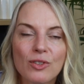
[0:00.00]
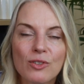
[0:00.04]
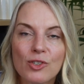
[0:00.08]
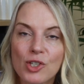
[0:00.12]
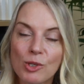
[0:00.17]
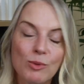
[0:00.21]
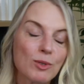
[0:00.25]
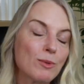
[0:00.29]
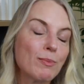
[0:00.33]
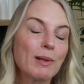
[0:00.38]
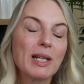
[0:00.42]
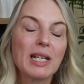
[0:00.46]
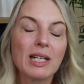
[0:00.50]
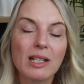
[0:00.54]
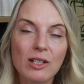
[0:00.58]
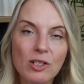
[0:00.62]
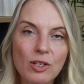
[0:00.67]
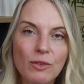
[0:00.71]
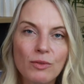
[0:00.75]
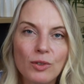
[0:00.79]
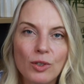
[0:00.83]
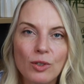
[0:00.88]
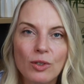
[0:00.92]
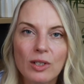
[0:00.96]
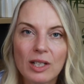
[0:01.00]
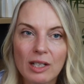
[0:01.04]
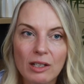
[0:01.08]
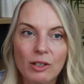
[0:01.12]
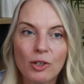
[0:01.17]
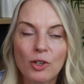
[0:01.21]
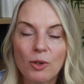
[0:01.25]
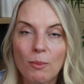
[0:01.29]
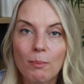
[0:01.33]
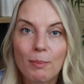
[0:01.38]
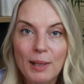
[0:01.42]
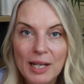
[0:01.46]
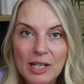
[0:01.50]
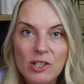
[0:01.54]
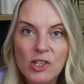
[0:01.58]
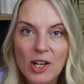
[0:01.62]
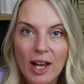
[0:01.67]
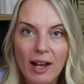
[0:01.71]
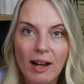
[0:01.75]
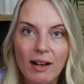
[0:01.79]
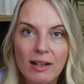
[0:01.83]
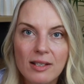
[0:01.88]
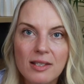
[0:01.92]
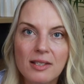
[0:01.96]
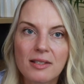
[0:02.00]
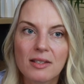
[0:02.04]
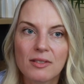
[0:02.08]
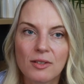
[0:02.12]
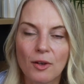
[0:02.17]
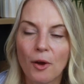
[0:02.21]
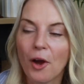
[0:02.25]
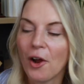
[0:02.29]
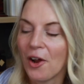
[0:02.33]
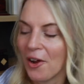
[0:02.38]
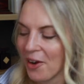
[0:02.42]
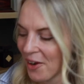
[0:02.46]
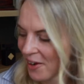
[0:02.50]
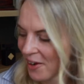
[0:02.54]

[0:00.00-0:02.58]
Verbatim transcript: She was being interviewed in her beach house. So,